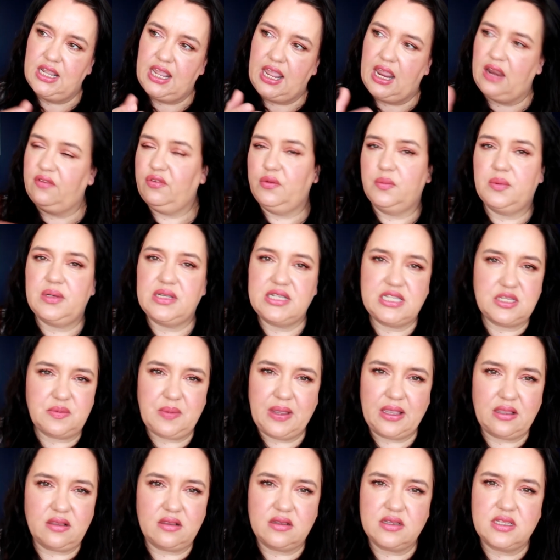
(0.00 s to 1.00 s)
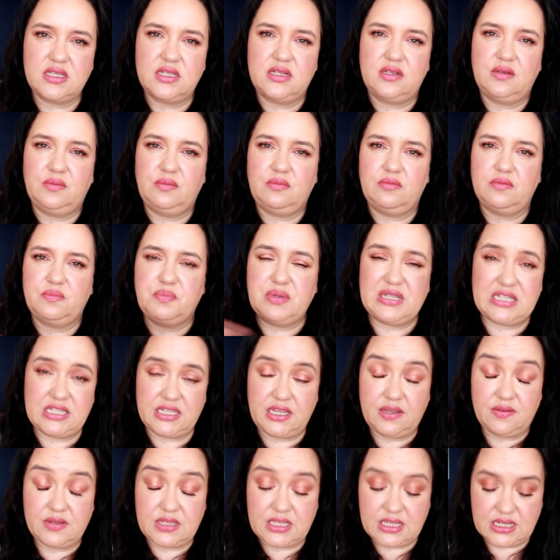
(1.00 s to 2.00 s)
everybody smells and
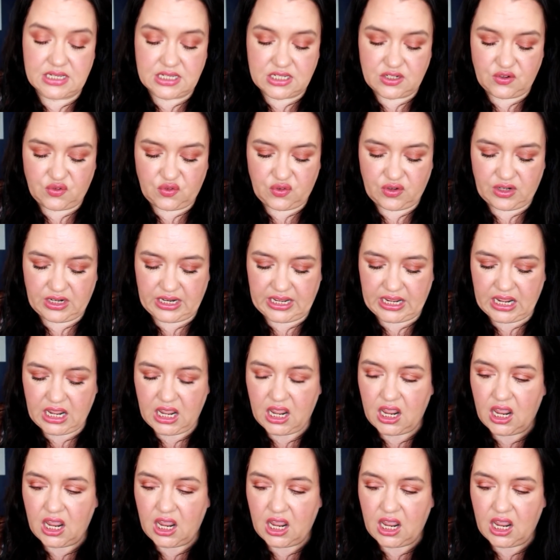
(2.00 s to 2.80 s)
perceives things differently.